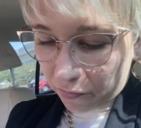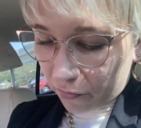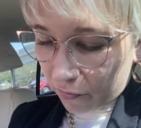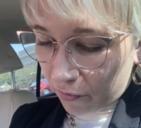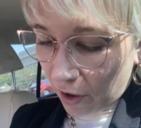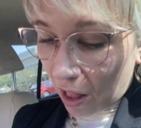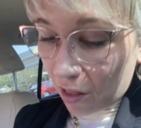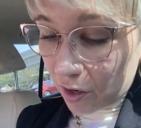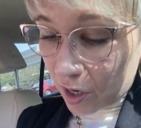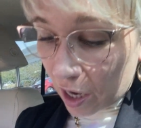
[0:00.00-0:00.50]

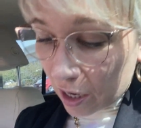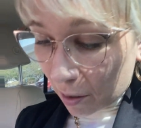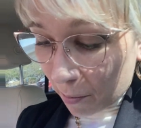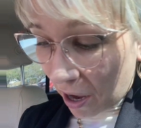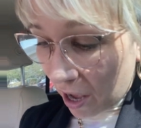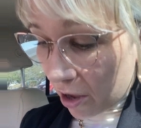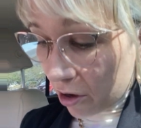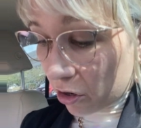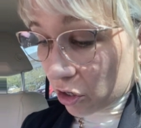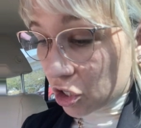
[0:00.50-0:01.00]
validating
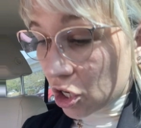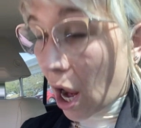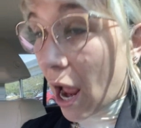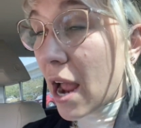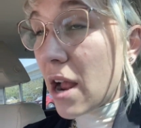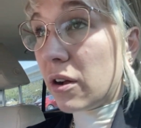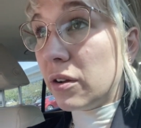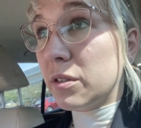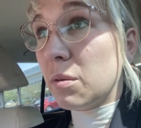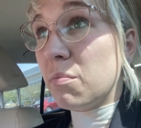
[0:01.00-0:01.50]
my inner
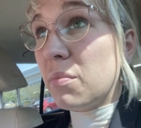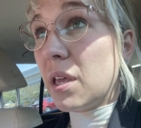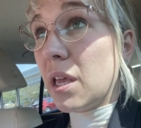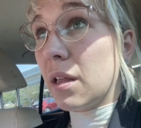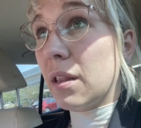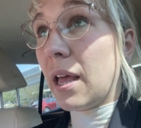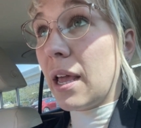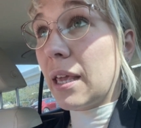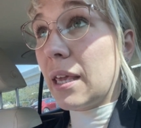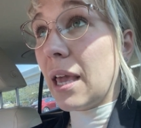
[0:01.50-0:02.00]
child and being
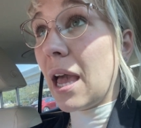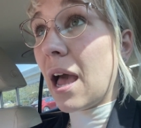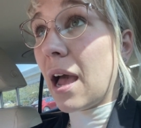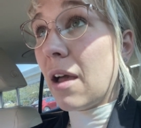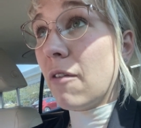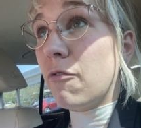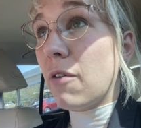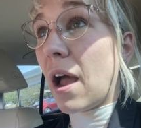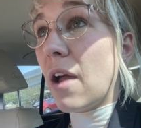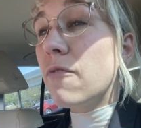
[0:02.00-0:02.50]
like, yeah,
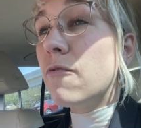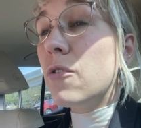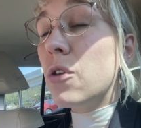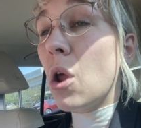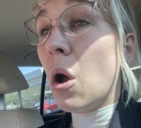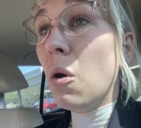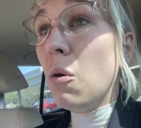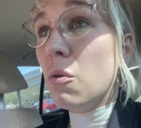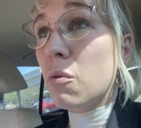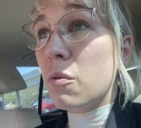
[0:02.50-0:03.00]
I've, I've
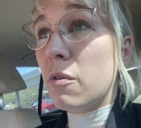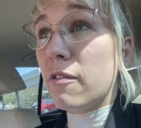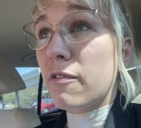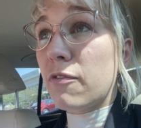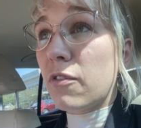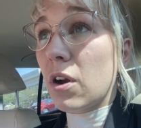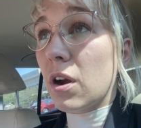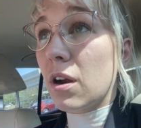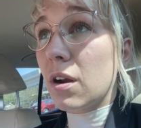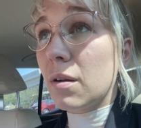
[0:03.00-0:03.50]
known
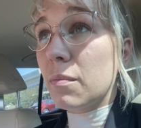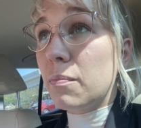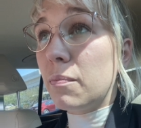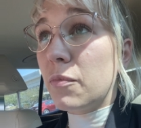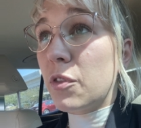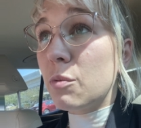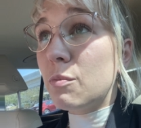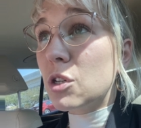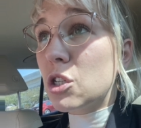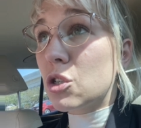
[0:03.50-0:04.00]
for
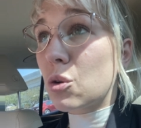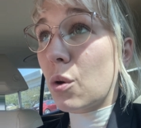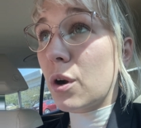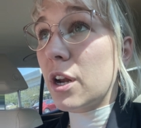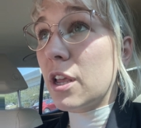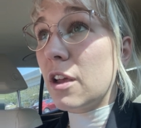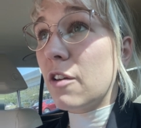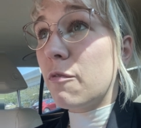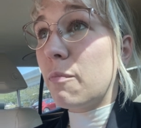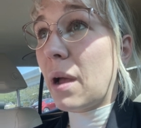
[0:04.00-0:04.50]
the
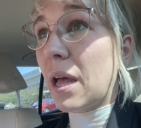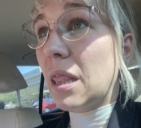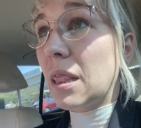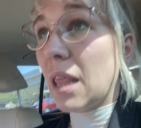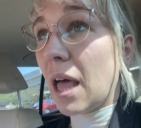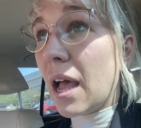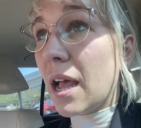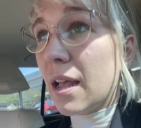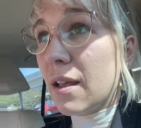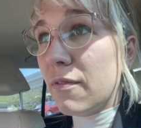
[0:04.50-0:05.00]
majority of my
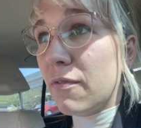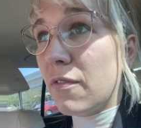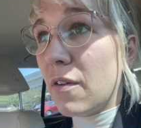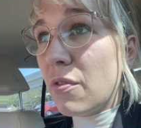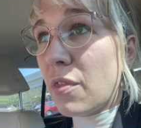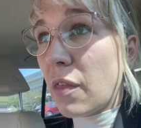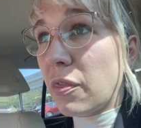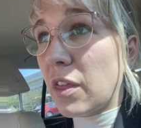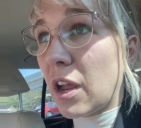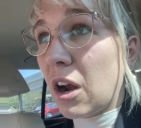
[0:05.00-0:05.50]
life
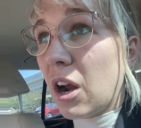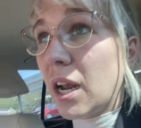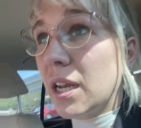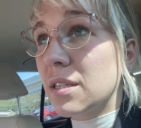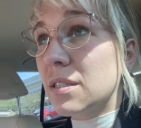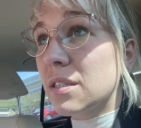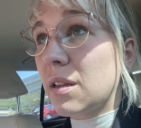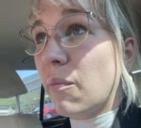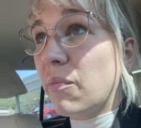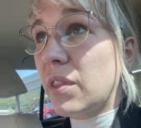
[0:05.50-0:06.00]
that there
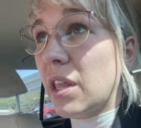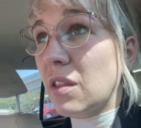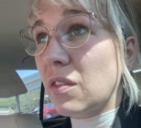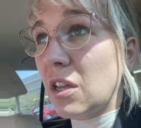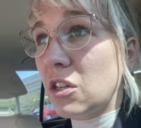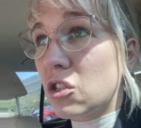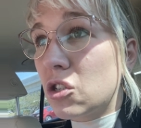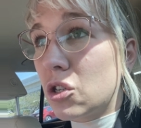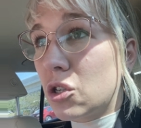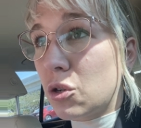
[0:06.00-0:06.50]
is something
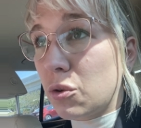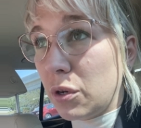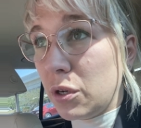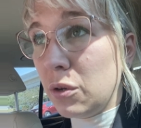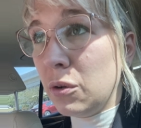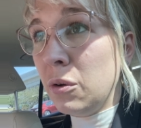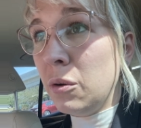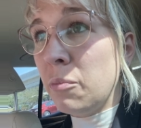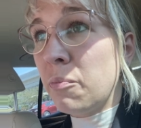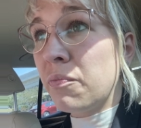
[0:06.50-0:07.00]
that's true